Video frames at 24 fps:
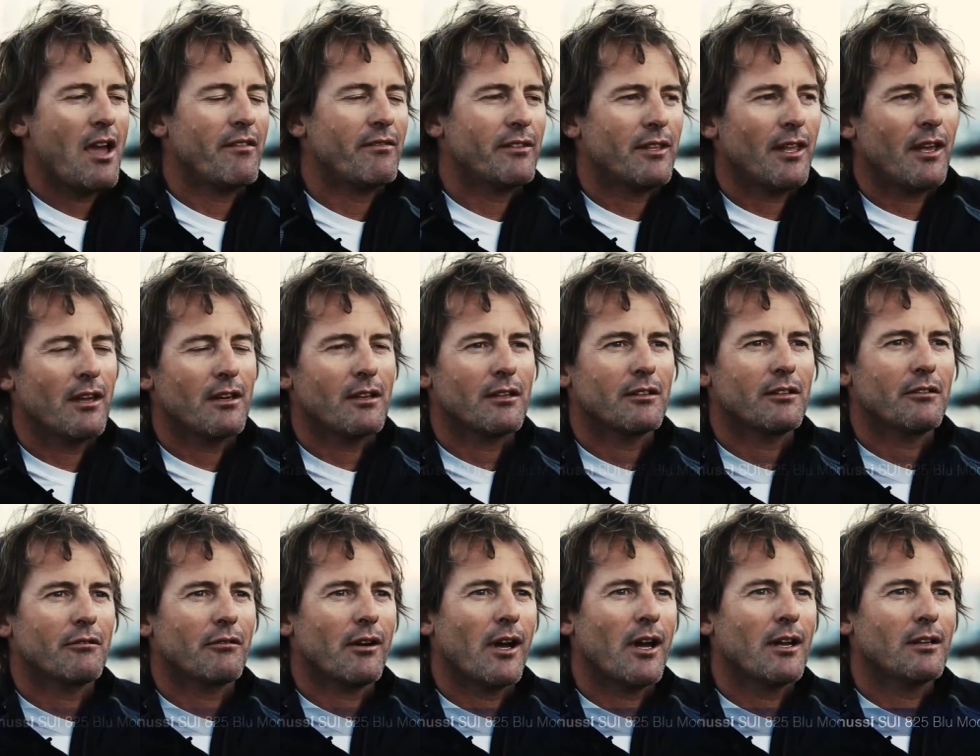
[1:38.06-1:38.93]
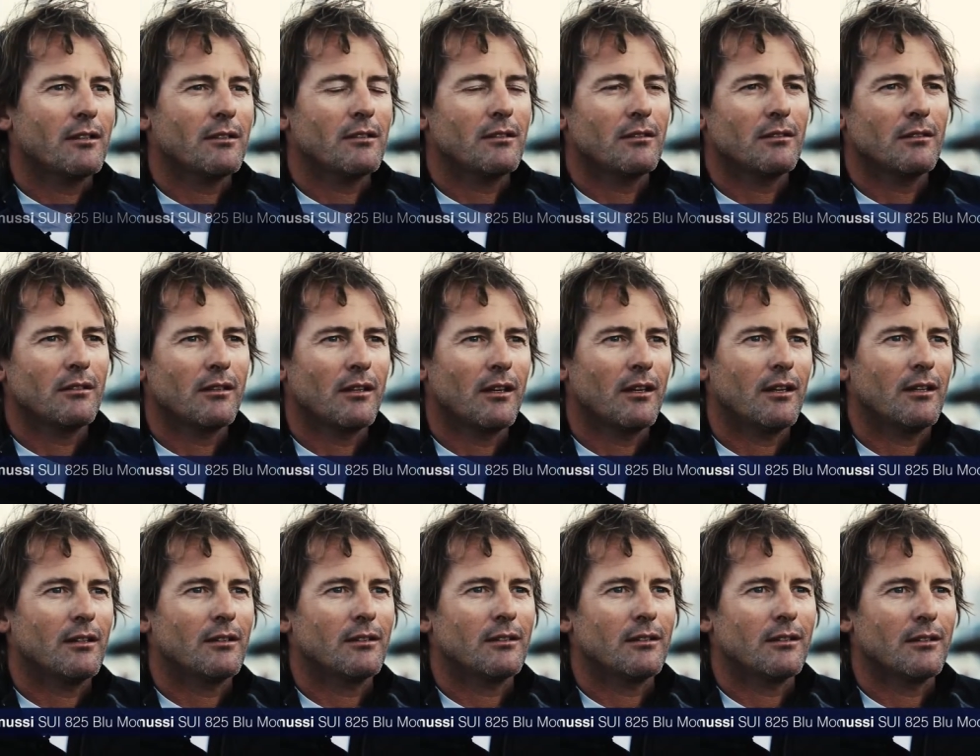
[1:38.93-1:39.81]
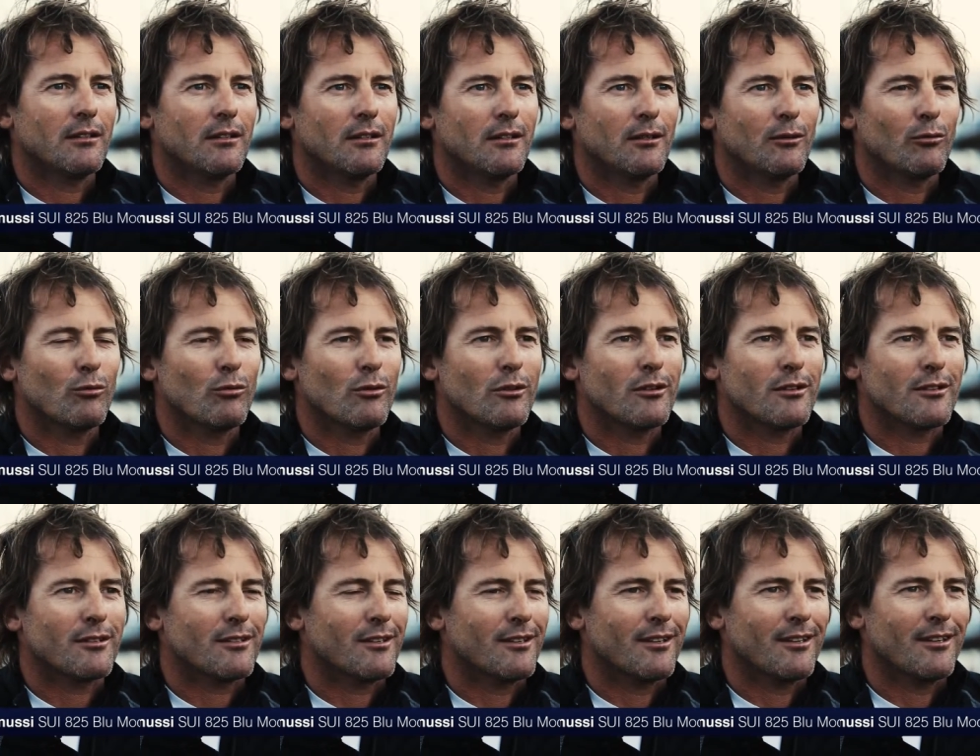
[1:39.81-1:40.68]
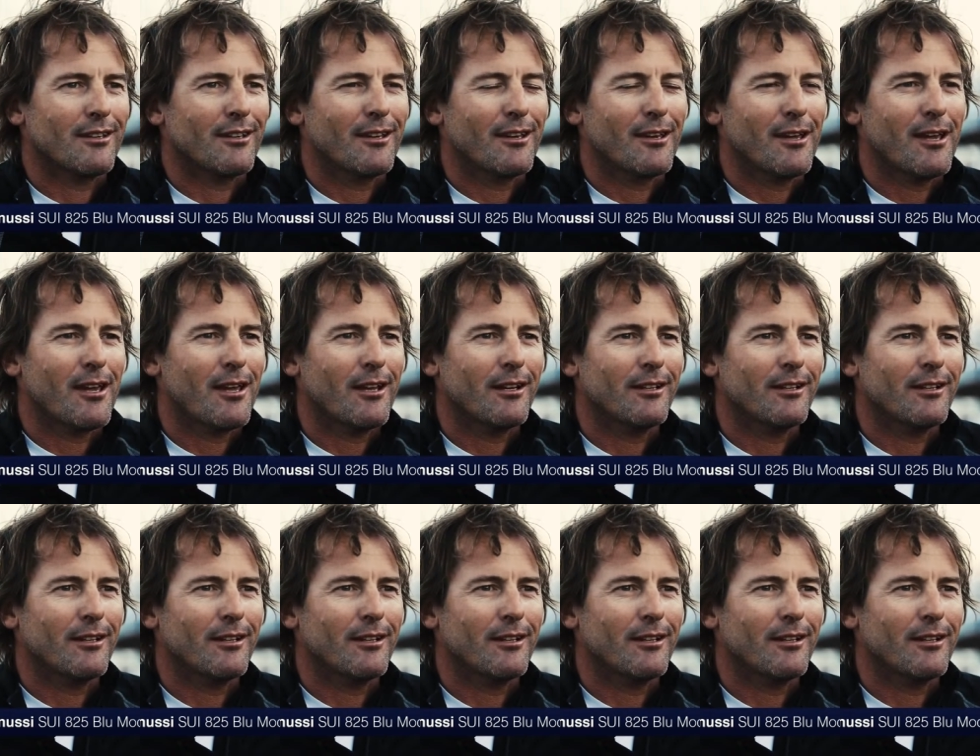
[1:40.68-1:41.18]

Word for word: I've taken the right and uh, was a